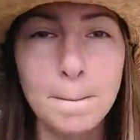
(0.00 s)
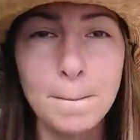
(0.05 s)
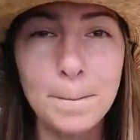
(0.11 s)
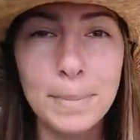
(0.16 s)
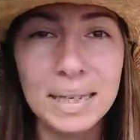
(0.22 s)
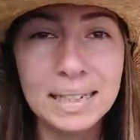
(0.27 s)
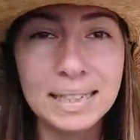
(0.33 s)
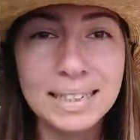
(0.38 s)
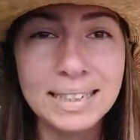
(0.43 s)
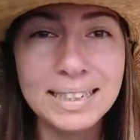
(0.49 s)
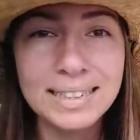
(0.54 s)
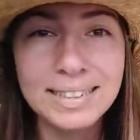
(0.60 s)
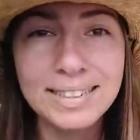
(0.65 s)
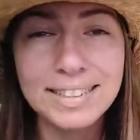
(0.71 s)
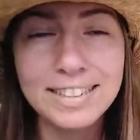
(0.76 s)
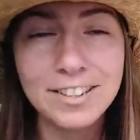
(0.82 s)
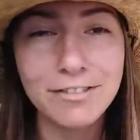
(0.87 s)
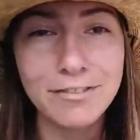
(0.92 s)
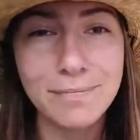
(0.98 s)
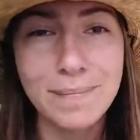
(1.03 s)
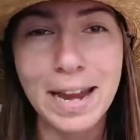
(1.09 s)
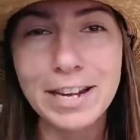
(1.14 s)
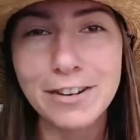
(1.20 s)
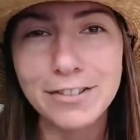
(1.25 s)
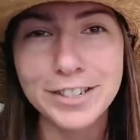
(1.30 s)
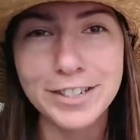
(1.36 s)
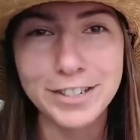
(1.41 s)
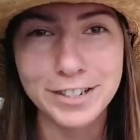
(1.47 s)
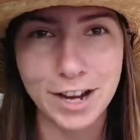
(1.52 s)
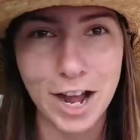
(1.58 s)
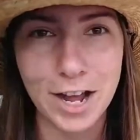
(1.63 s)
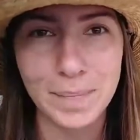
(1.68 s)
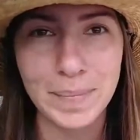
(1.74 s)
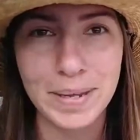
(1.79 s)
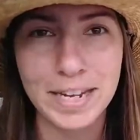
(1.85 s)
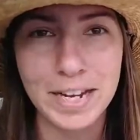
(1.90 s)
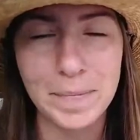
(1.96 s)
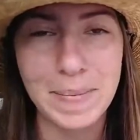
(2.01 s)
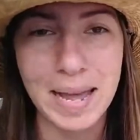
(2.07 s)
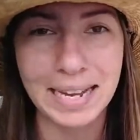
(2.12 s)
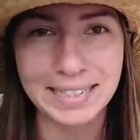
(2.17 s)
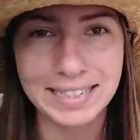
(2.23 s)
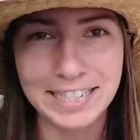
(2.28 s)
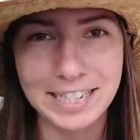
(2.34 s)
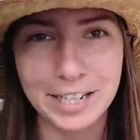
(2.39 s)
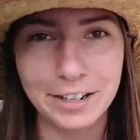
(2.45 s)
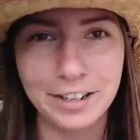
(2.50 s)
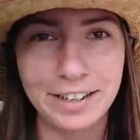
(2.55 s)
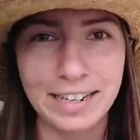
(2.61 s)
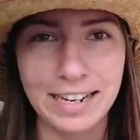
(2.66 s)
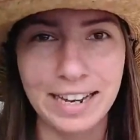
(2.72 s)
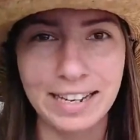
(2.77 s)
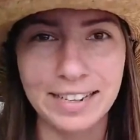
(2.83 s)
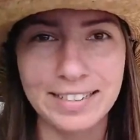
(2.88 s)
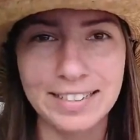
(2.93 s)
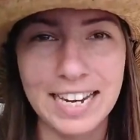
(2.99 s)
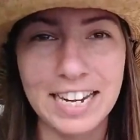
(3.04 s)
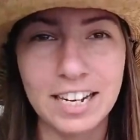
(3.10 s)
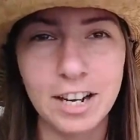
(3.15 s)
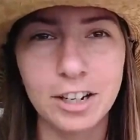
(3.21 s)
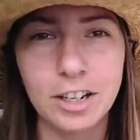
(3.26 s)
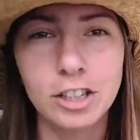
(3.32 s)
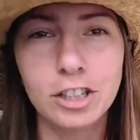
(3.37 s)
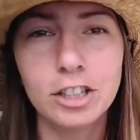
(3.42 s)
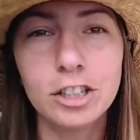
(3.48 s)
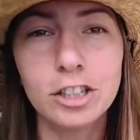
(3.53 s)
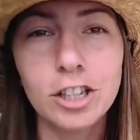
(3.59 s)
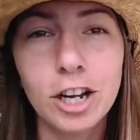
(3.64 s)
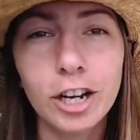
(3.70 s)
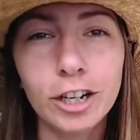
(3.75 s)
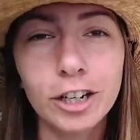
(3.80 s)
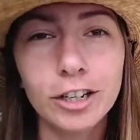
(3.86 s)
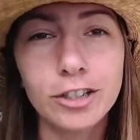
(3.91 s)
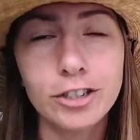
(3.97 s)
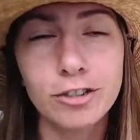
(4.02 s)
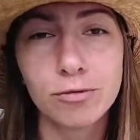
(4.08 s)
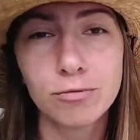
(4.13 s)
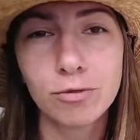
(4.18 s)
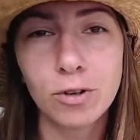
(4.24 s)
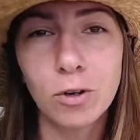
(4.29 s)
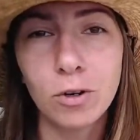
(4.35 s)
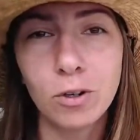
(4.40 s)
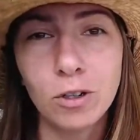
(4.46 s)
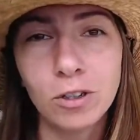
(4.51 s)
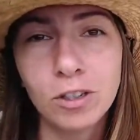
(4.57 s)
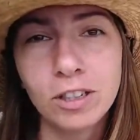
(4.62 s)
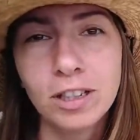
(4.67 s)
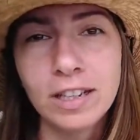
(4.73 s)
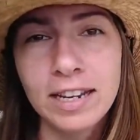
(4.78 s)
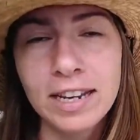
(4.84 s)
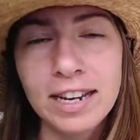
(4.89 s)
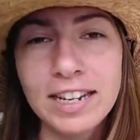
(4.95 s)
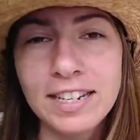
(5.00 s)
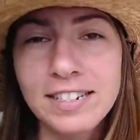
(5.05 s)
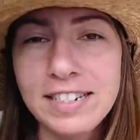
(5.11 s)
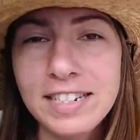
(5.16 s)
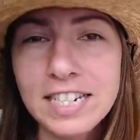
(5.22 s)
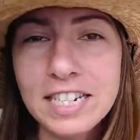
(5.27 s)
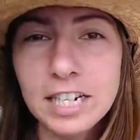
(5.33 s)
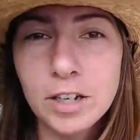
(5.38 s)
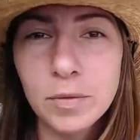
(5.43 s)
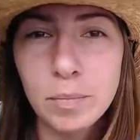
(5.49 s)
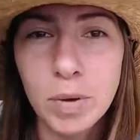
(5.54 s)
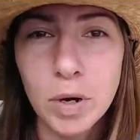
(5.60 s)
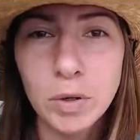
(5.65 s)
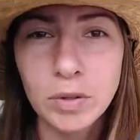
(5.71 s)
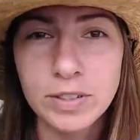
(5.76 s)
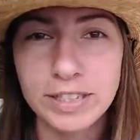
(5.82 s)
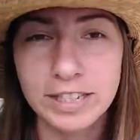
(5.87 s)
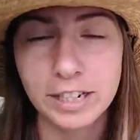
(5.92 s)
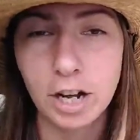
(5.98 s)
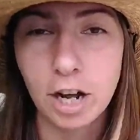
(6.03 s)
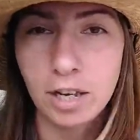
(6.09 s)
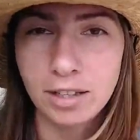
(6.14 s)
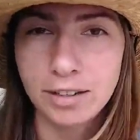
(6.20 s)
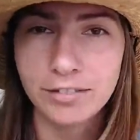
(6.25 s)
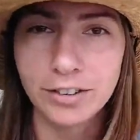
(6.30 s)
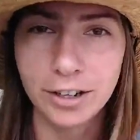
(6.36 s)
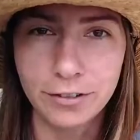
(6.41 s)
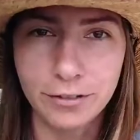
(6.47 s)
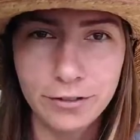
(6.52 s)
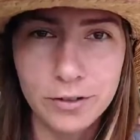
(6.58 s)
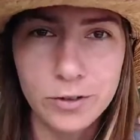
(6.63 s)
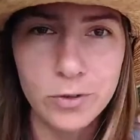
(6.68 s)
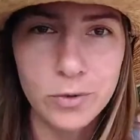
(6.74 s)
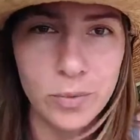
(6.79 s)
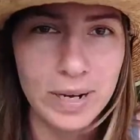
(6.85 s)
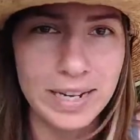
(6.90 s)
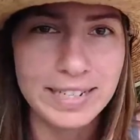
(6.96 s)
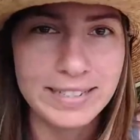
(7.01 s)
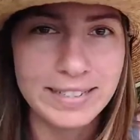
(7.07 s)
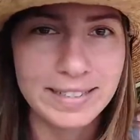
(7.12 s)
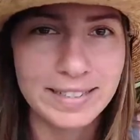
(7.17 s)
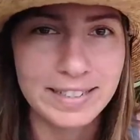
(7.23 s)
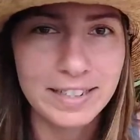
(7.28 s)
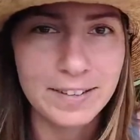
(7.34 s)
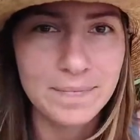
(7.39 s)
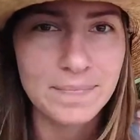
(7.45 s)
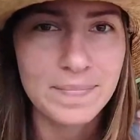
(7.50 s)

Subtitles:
Billions of microscopic bacteria take on a large role in decomposing all of our food waste.